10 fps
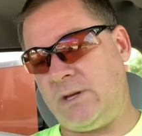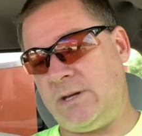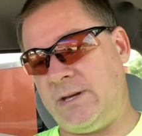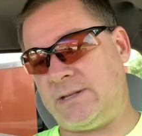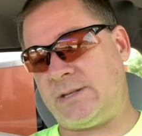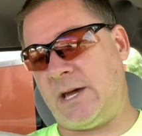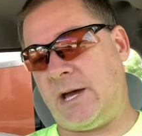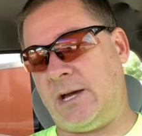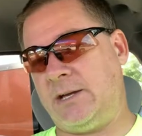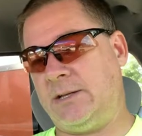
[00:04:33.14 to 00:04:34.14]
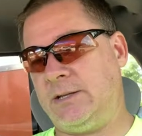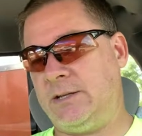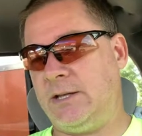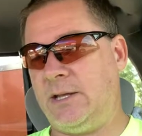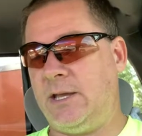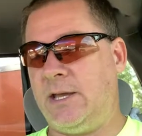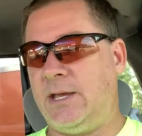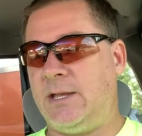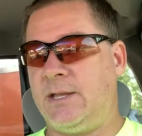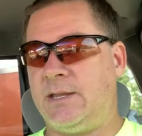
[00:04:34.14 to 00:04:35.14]
it's uh,
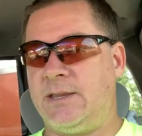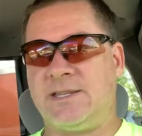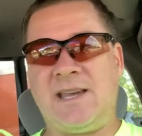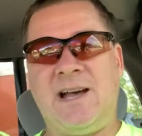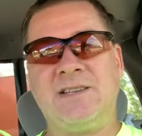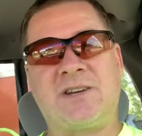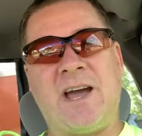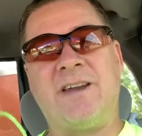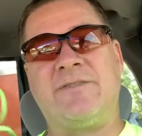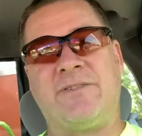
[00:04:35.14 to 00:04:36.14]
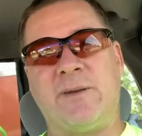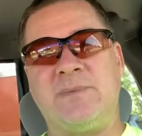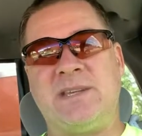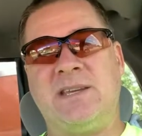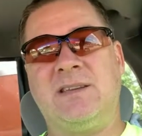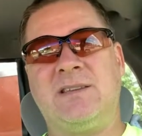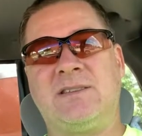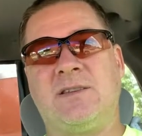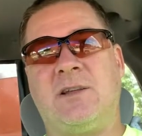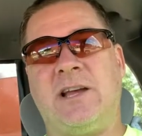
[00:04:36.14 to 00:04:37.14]
the sides are kind of flimsy.
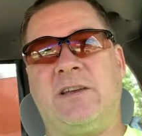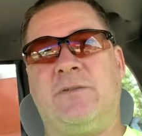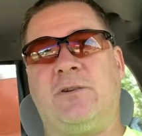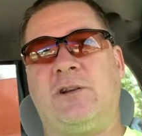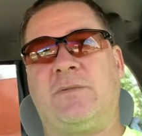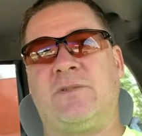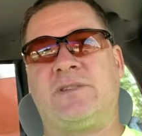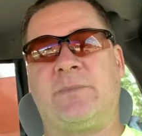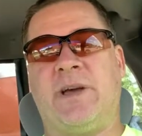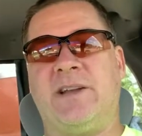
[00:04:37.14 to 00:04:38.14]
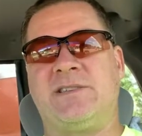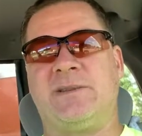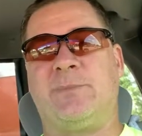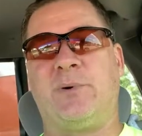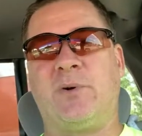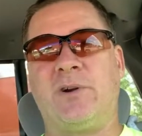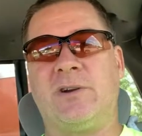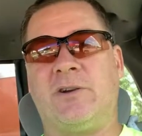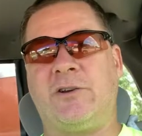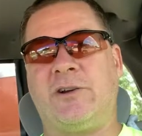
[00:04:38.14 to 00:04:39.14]
So like if you're looking for some kind of support
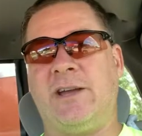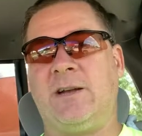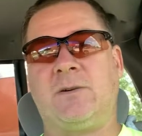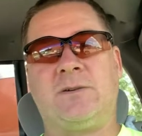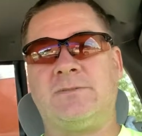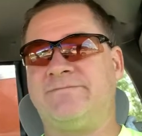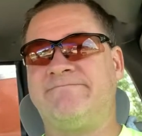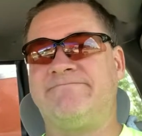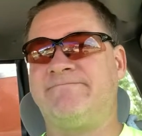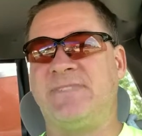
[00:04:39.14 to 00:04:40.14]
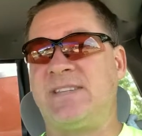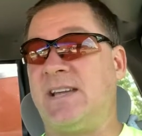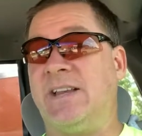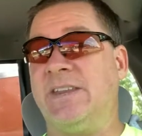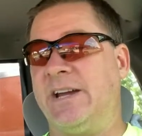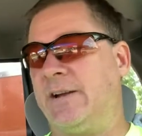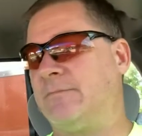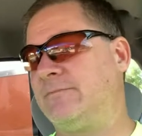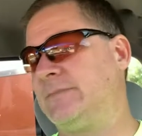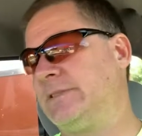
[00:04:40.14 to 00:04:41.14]
on your ankle, mm, it's not there.
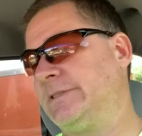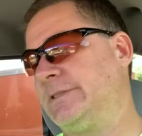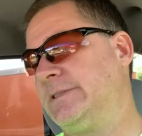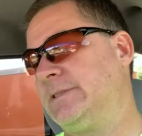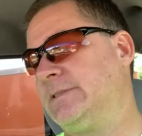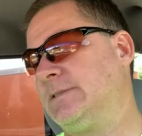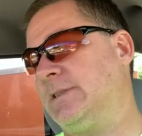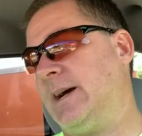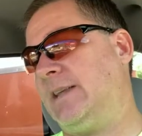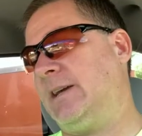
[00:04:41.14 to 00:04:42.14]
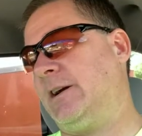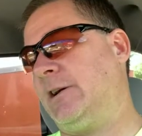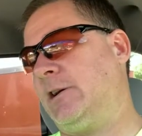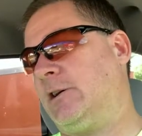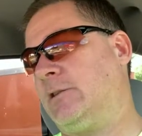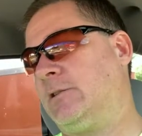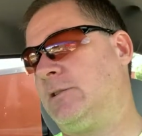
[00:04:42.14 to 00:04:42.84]
Not there at all.